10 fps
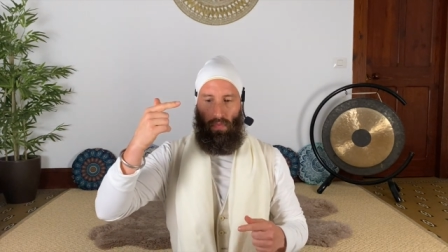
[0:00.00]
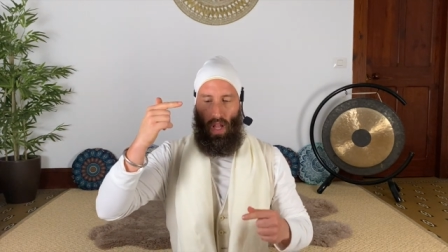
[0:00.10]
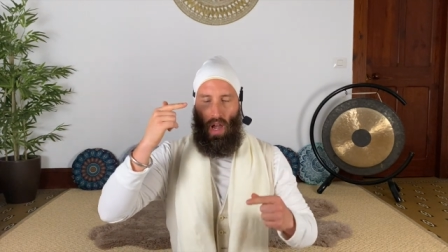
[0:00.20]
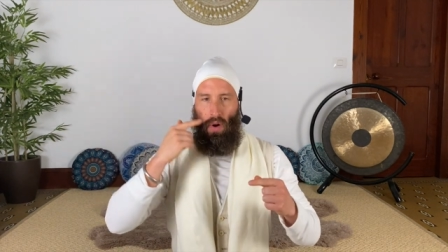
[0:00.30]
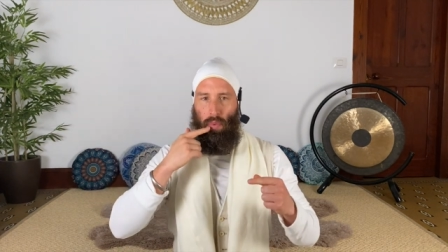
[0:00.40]

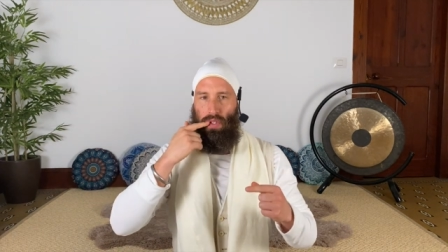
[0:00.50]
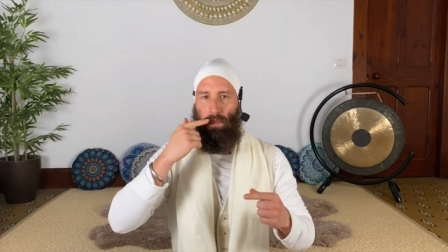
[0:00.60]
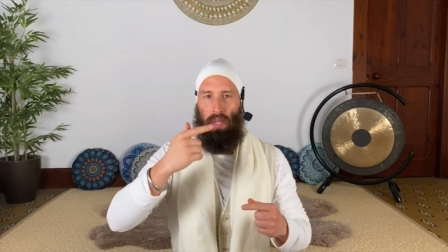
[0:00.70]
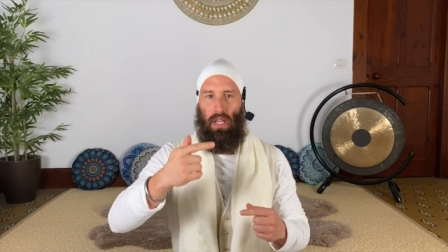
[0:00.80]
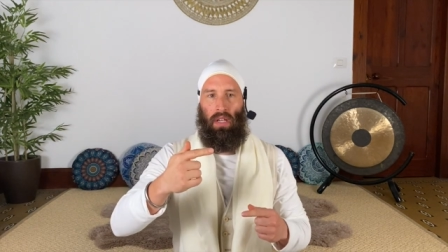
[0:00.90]
how we
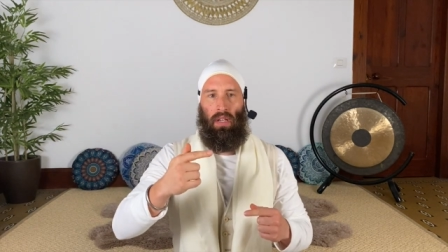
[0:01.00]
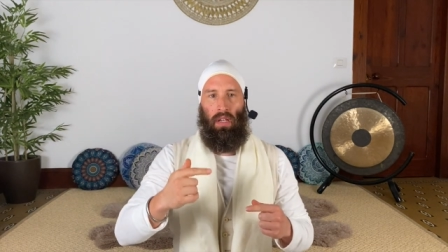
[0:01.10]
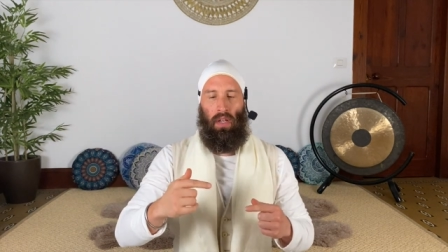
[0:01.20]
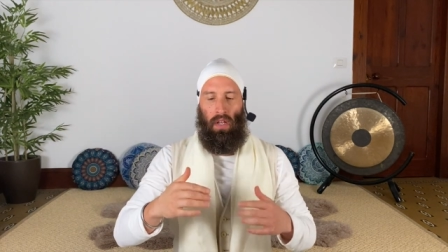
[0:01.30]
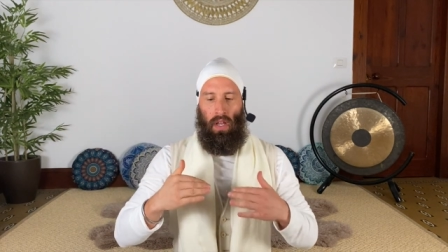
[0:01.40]
speak,
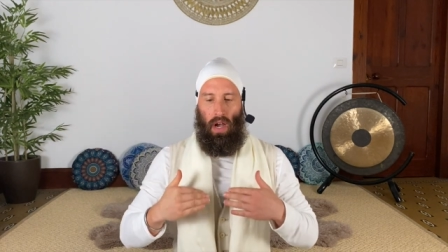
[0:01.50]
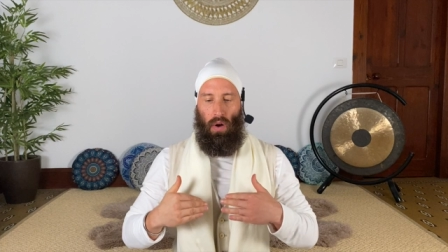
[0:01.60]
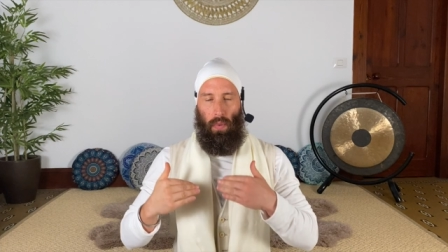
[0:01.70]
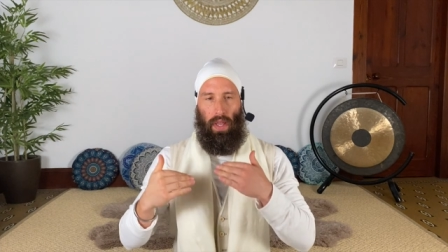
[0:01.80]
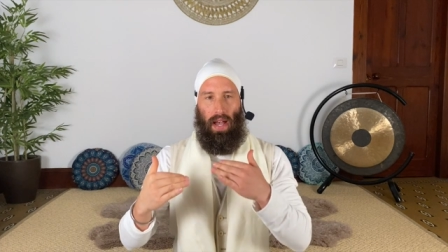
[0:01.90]

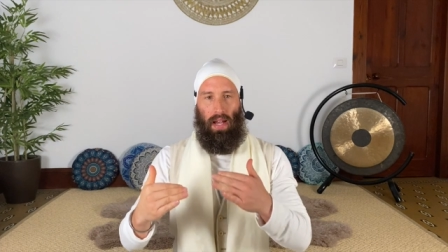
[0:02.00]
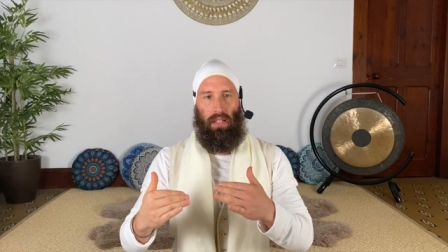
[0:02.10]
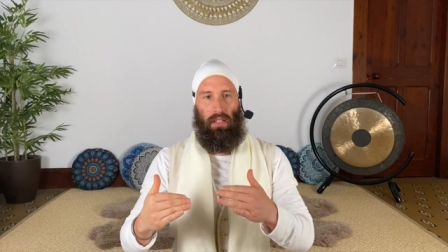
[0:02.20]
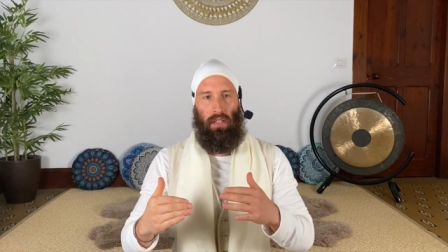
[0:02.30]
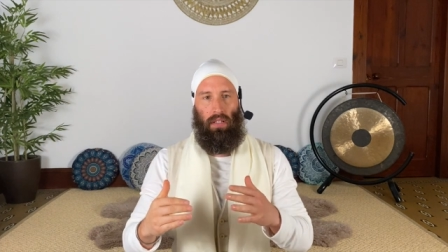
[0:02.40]
how we
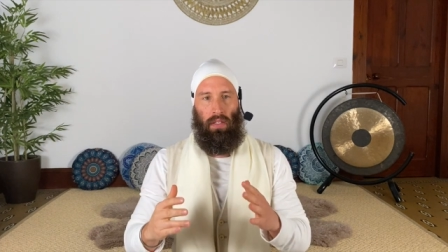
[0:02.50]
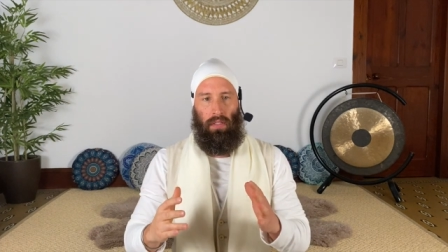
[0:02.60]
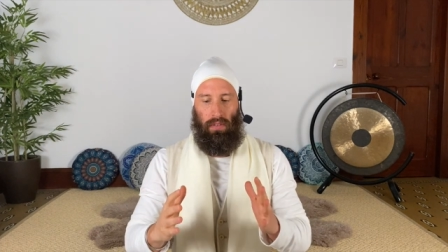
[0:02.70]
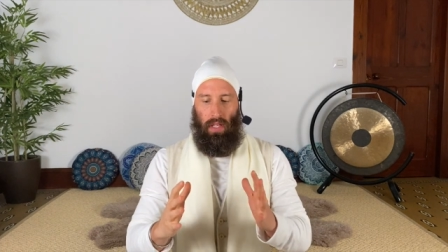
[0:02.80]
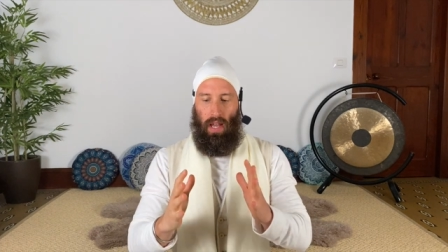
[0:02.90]
act,
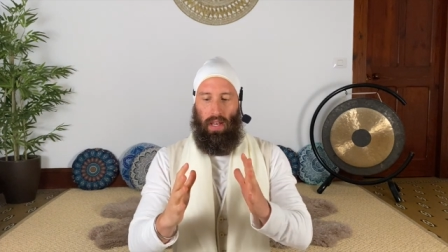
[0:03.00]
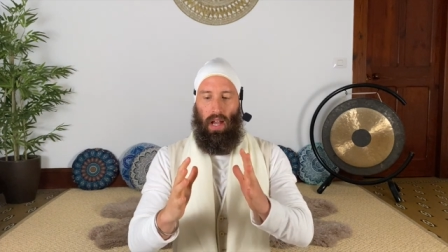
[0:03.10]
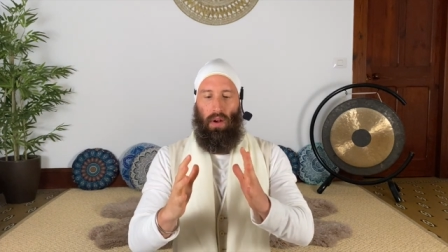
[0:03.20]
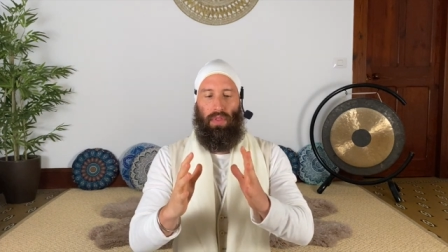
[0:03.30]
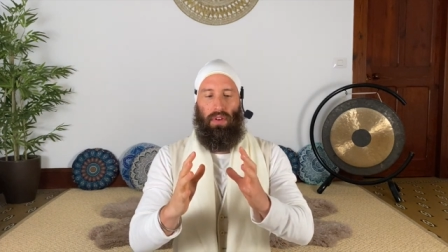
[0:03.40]
and
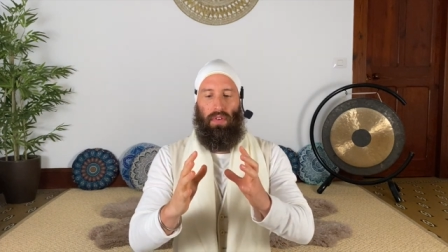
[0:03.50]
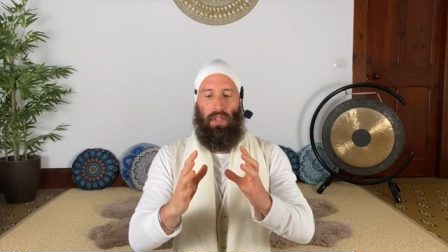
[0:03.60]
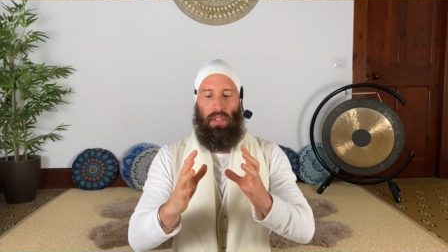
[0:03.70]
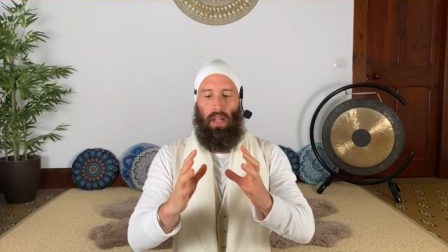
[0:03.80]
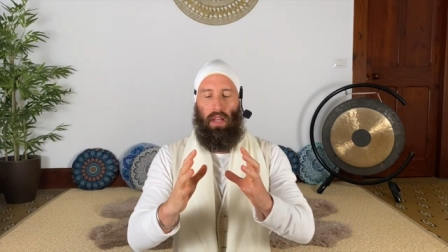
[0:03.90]
how there
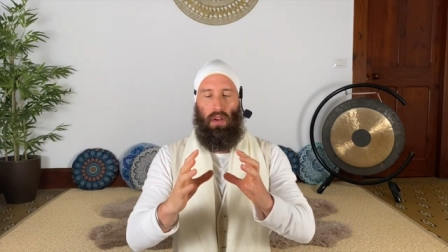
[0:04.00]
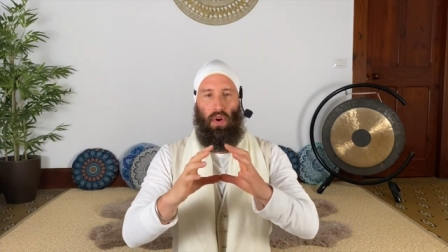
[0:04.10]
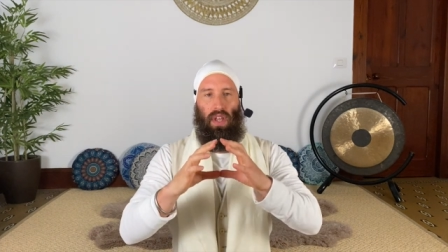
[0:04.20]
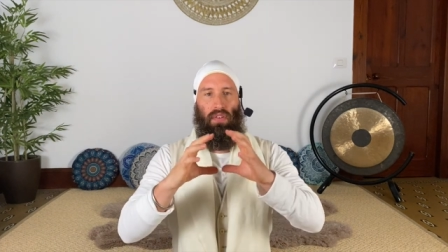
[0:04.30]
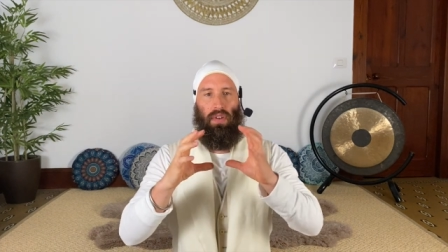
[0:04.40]
is a
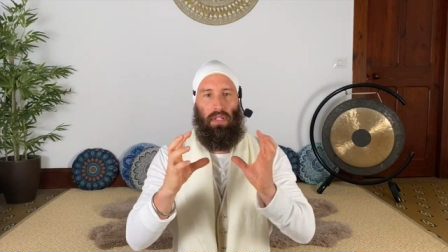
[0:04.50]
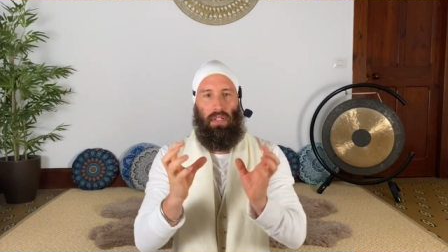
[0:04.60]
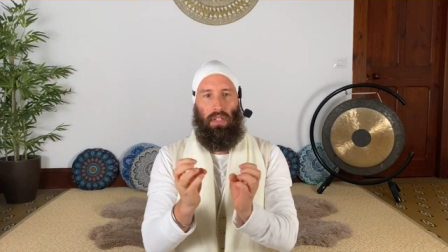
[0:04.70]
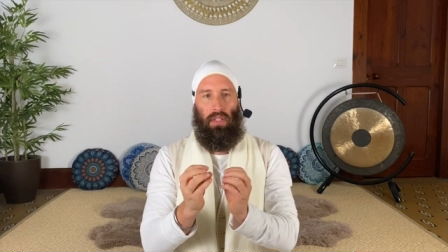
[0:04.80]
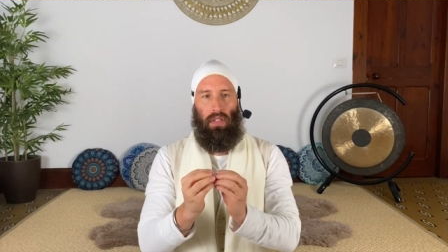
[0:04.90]

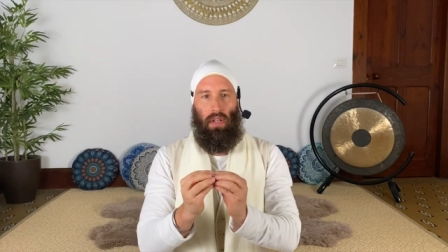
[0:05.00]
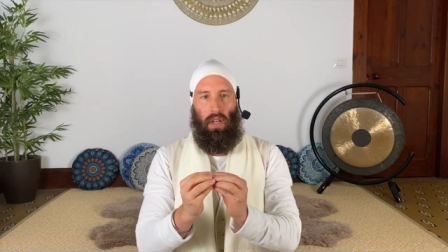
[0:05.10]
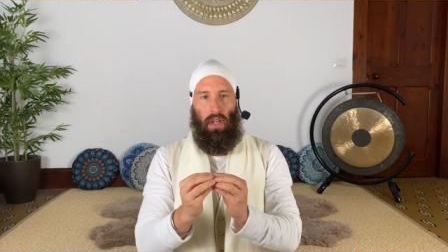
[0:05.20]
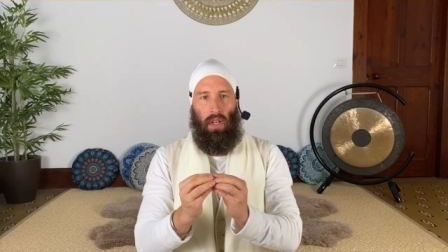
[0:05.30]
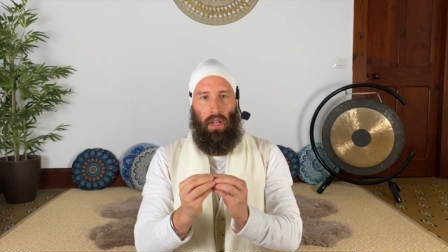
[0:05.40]
coherence
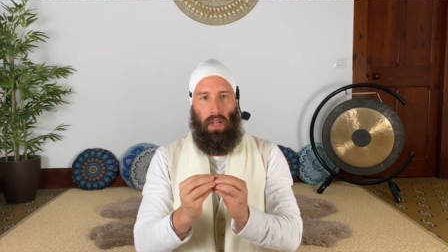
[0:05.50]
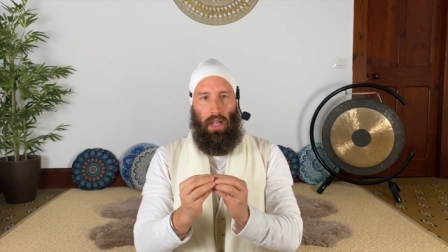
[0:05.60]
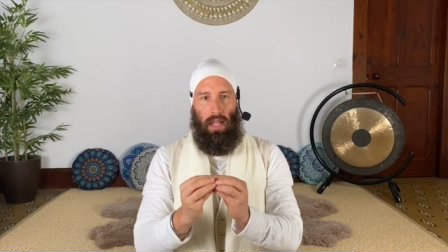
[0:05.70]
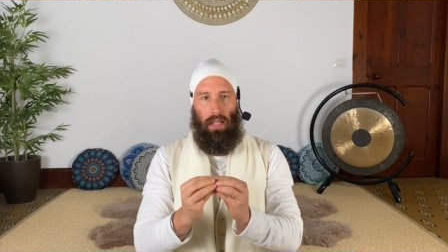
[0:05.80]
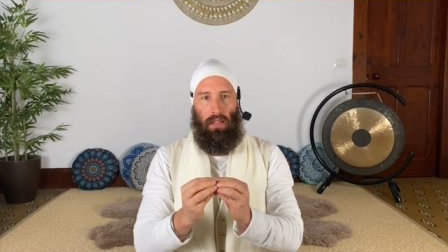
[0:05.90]

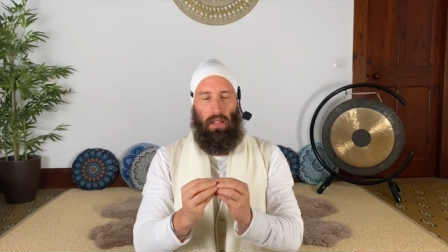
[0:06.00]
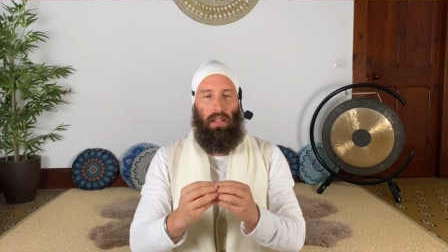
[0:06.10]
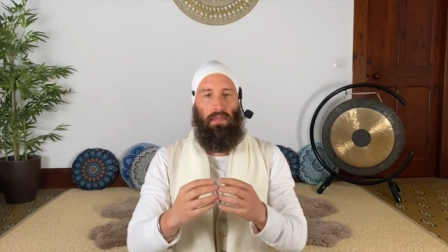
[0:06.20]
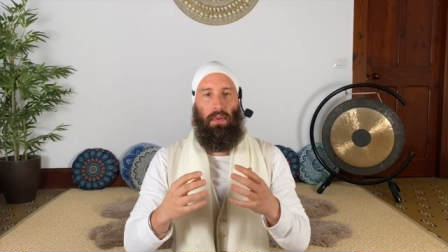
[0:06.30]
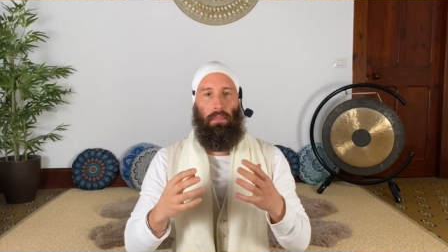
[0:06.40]
in the
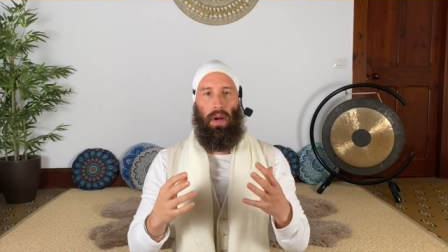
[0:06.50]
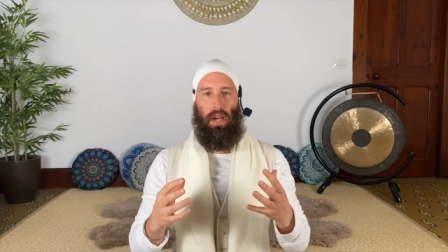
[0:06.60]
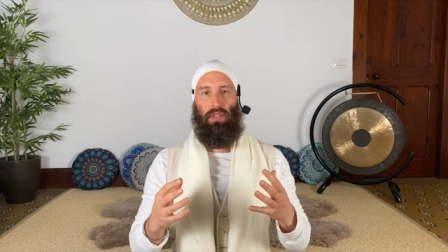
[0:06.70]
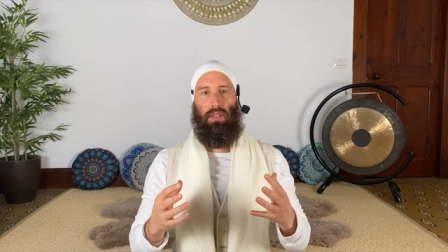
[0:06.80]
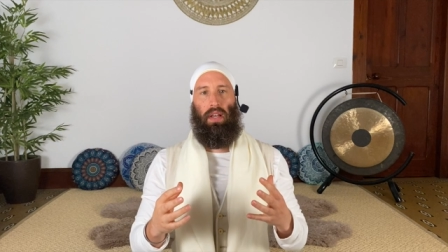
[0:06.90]
different
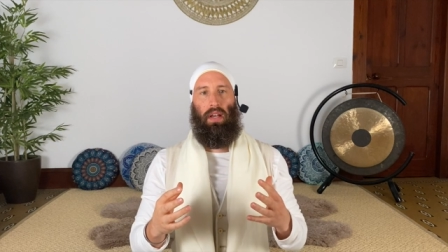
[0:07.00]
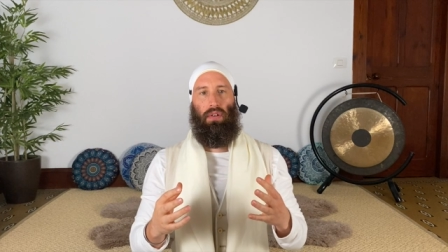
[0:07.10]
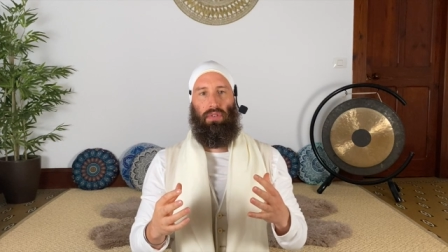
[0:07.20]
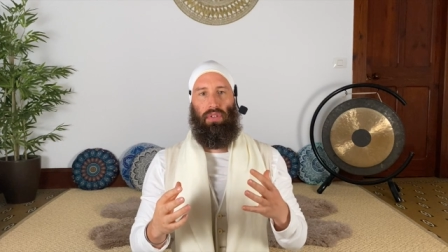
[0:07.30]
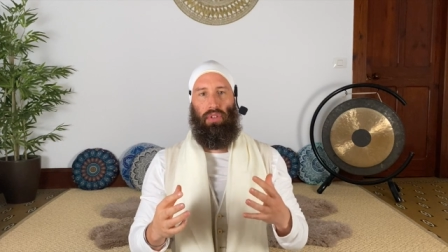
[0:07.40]
parts that
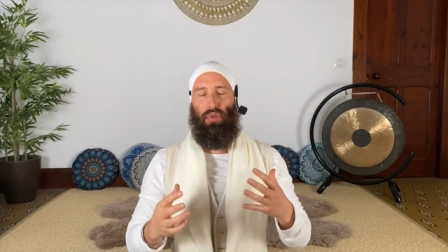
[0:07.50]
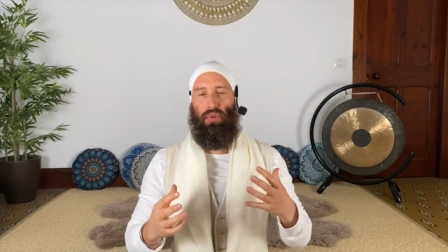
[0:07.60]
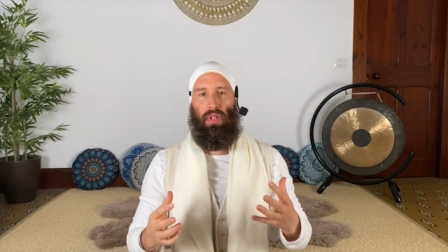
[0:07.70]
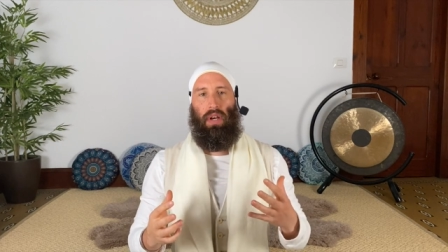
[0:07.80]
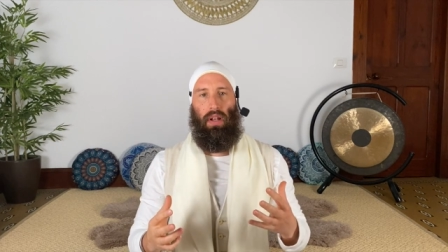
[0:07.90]

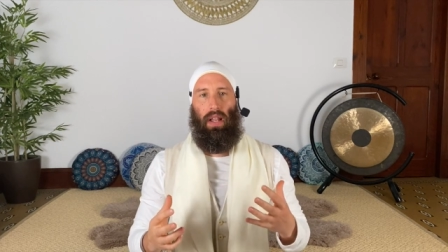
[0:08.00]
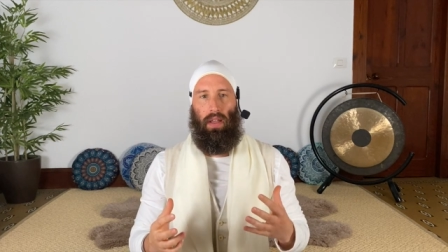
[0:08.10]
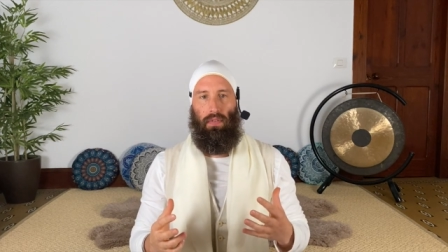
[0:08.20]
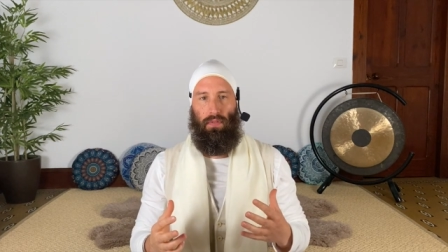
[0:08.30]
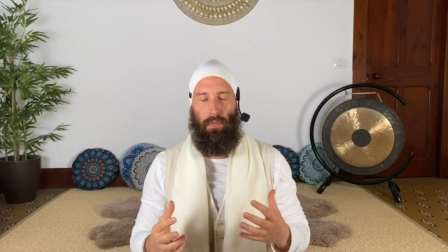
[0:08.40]
constitute our
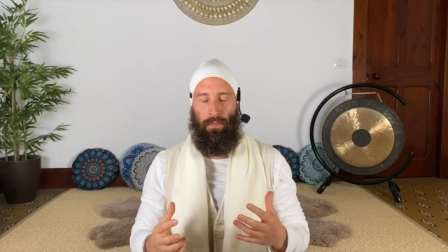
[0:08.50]
life.